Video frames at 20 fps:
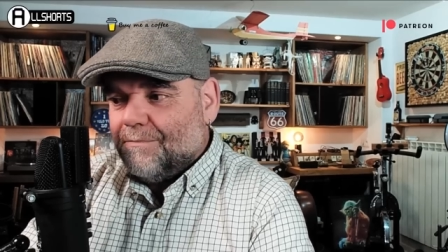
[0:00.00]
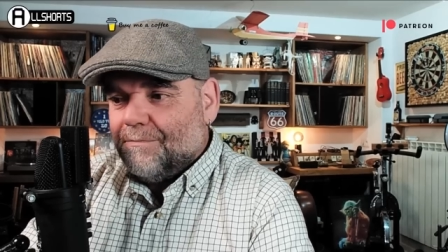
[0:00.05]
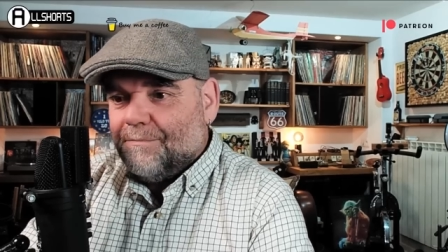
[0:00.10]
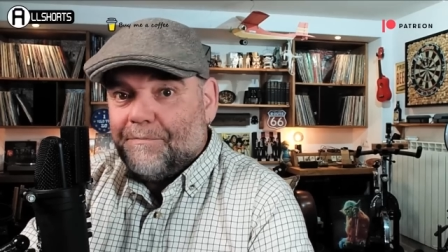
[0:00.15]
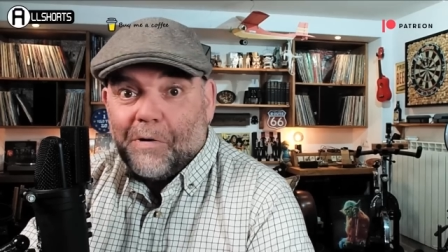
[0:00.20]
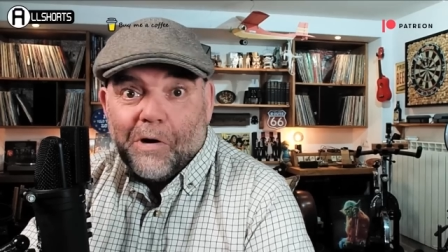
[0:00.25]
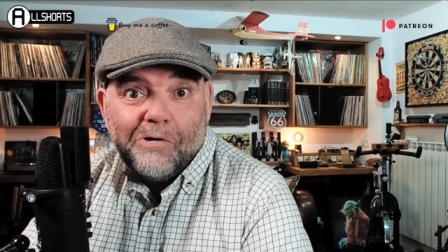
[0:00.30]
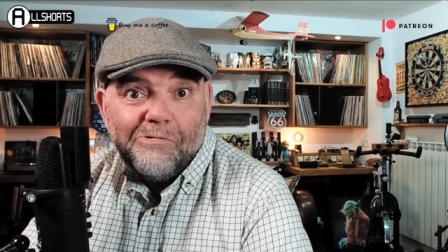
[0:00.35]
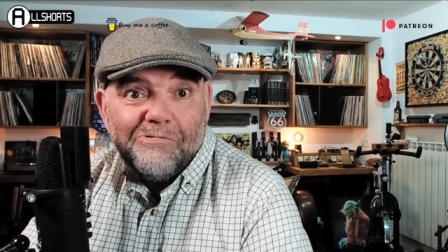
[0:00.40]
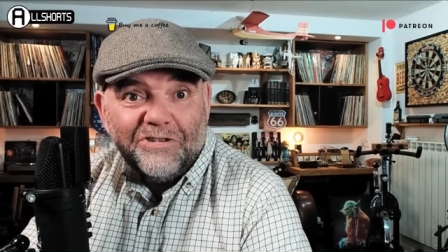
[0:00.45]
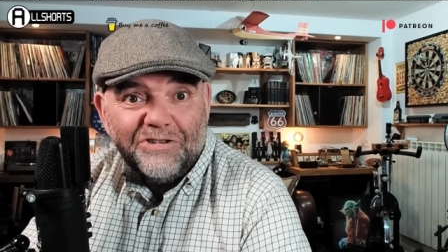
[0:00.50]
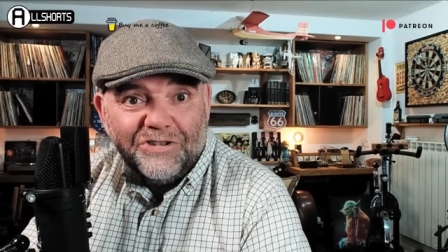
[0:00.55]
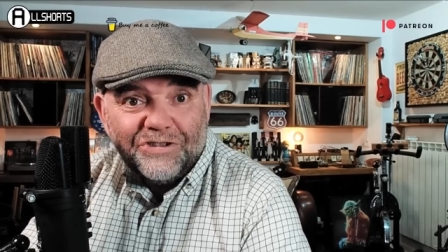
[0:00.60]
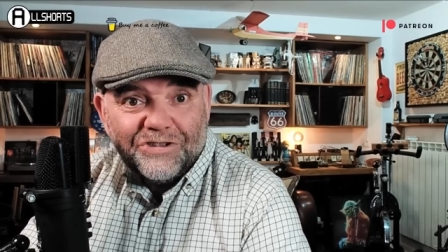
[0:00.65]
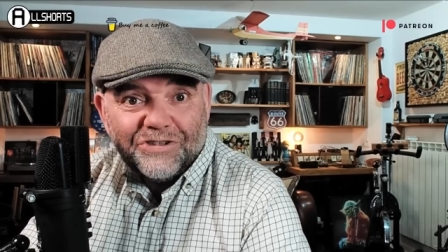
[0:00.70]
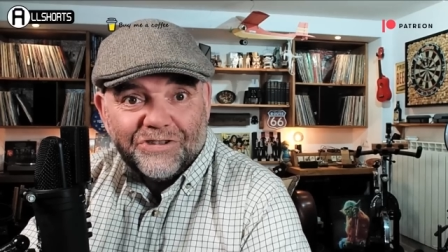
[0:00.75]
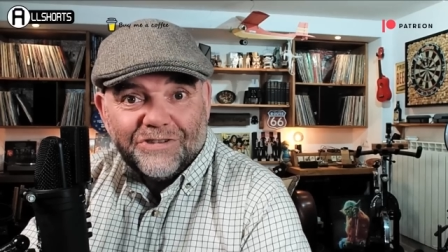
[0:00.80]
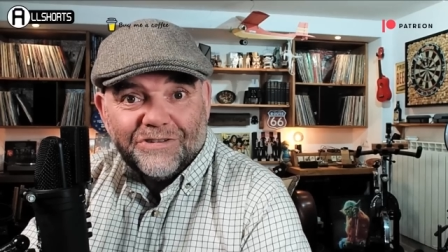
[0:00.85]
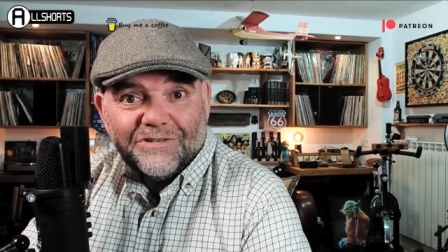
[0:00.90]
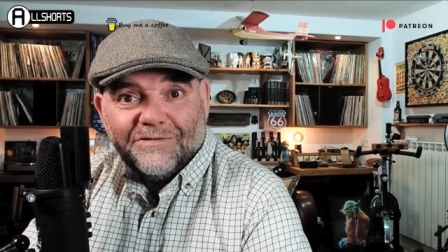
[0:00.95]

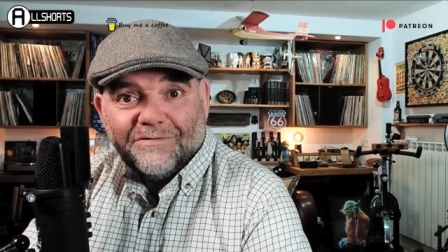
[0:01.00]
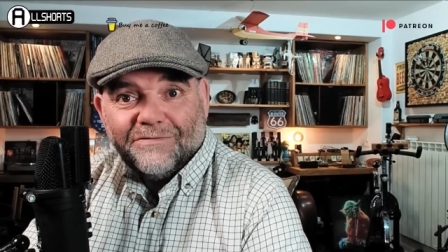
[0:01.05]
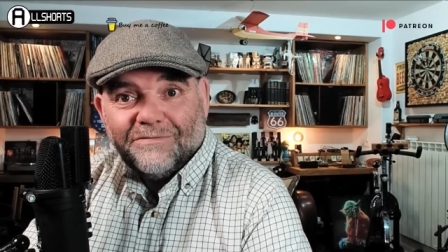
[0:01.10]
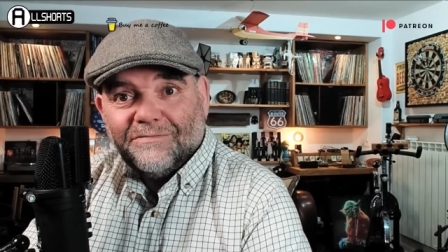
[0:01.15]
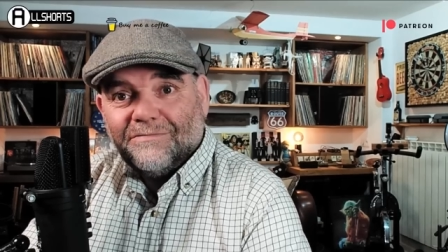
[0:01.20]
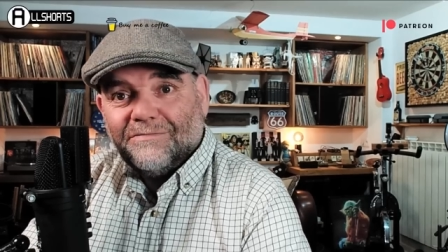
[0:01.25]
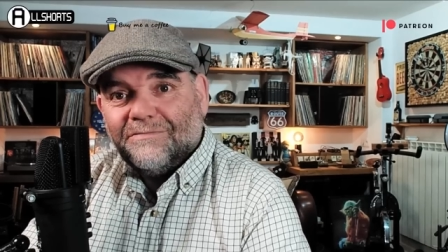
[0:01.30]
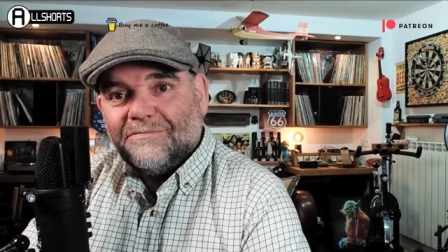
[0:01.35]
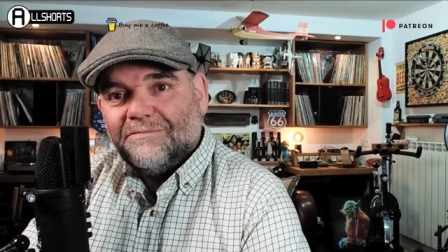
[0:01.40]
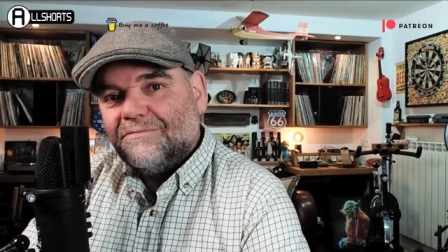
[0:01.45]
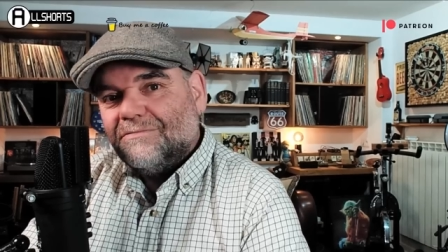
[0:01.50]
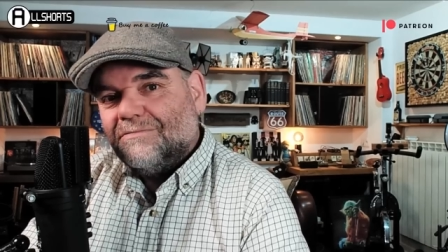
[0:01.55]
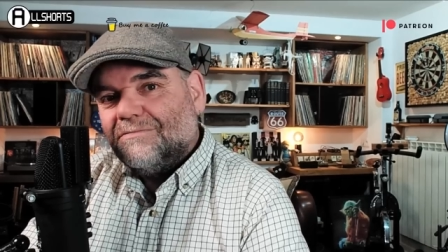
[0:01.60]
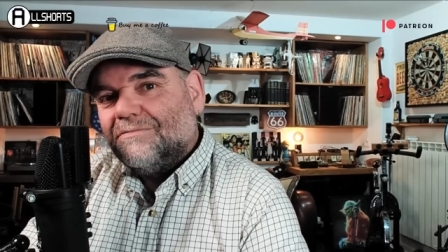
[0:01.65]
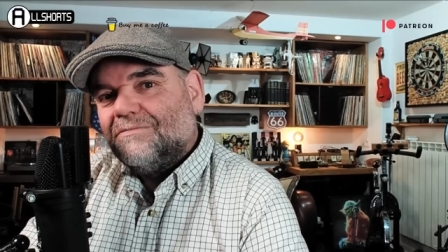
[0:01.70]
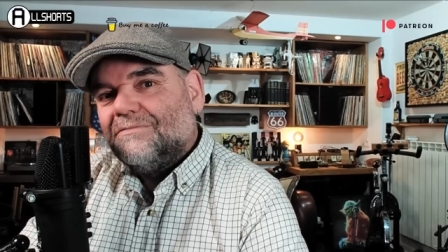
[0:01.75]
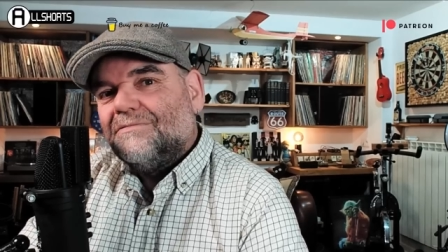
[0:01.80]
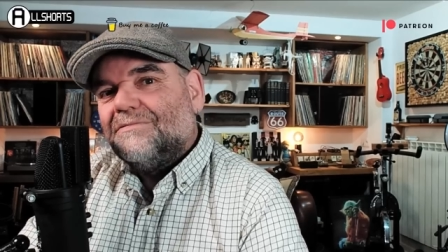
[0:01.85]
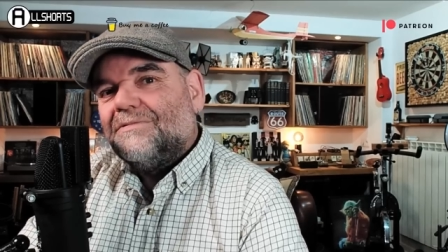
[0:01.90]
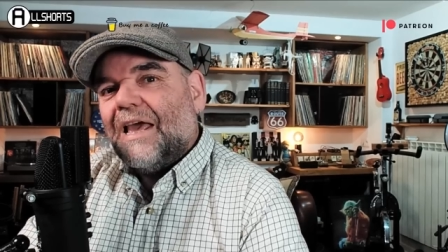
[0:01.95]
Boris.
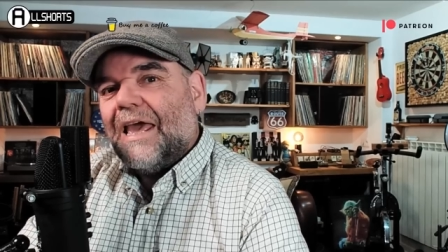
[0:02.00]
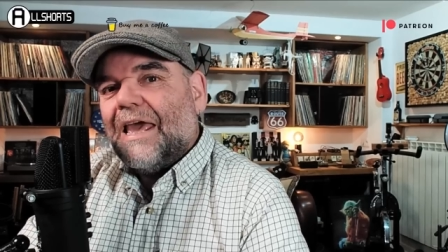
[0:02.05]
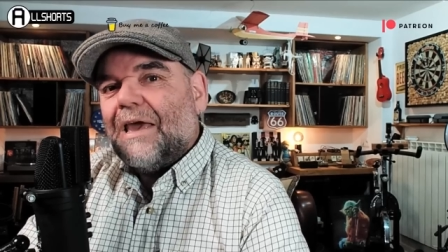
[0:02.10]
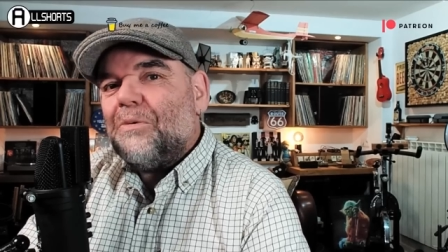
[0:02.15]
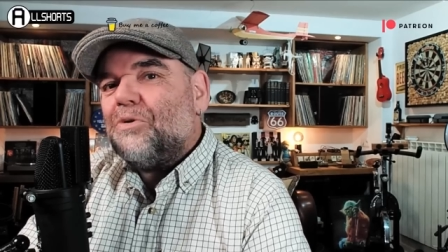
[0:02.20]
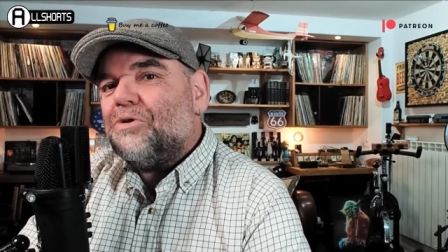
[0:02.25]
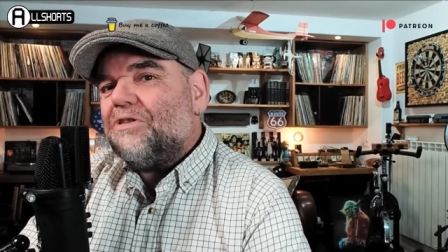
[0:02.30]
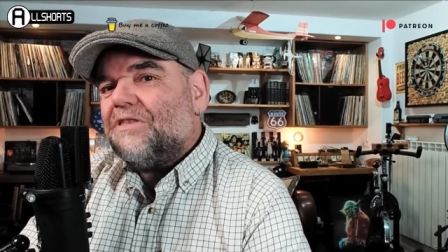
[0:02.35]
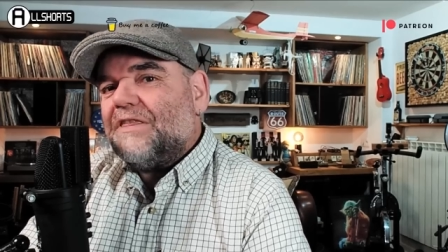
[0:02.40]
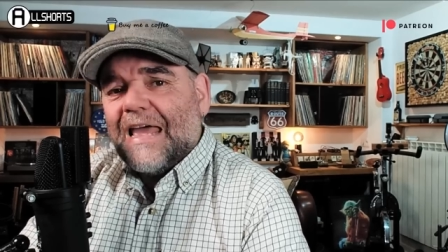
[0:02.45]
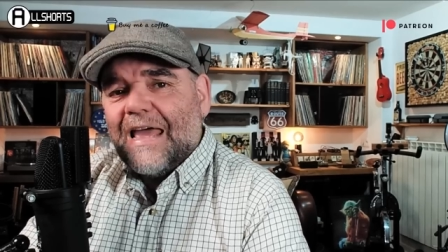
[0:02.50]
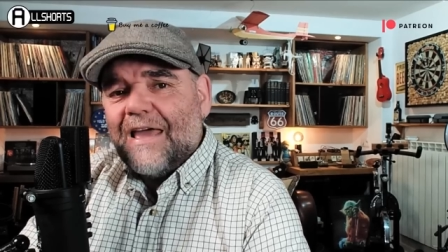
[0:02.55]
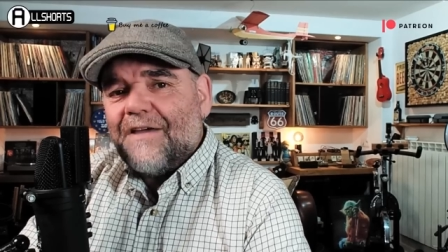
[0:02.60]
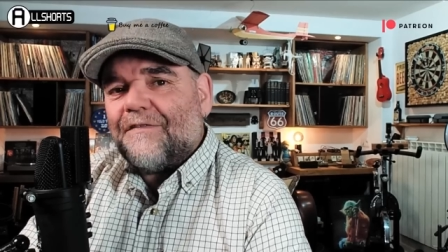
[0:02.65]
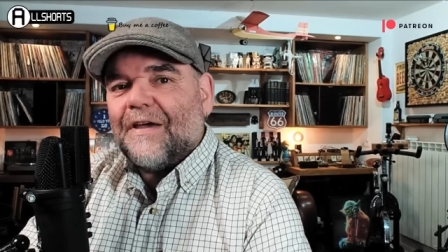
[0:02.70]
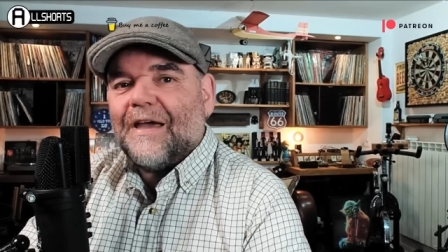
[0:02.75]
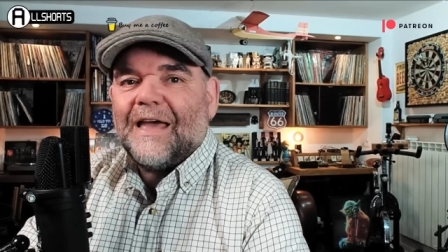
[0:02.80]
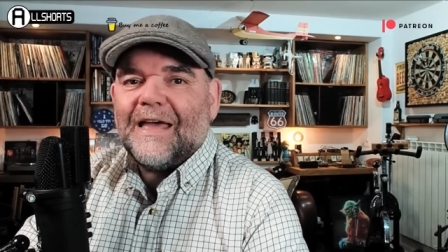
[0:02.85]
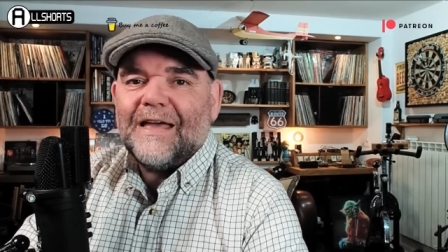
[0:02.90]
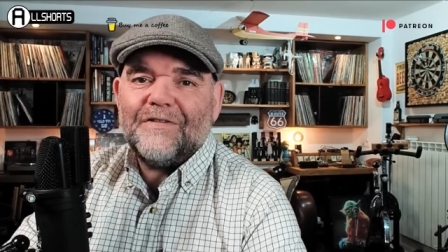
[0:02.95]
It would
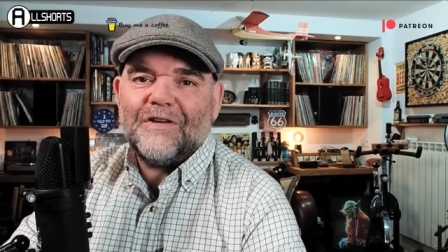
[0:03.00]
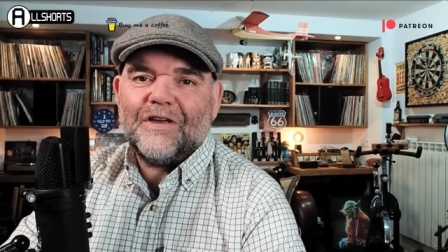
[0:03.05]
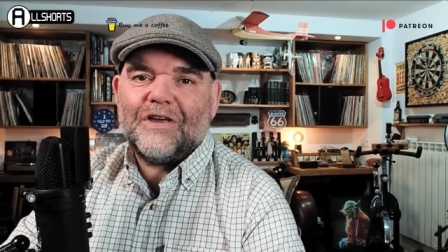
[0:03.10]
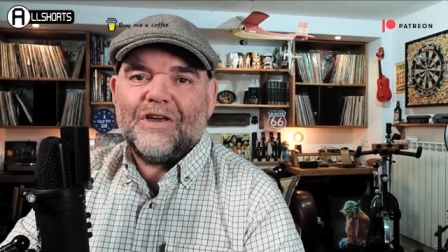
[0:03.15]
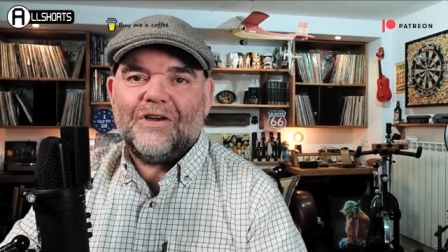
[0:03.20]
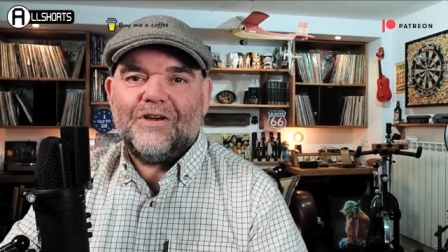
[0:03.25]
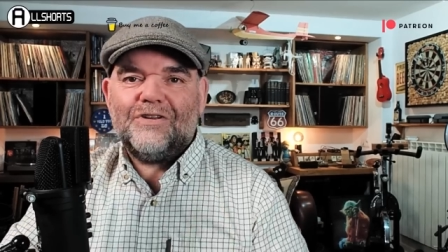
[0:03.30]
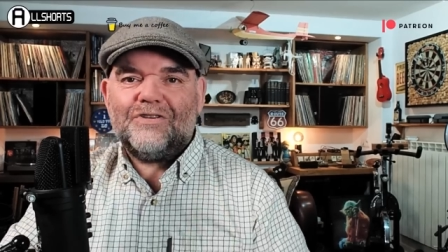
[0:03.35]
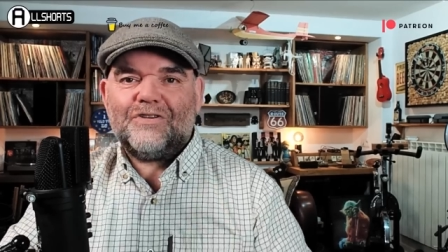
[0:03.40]
never have occurred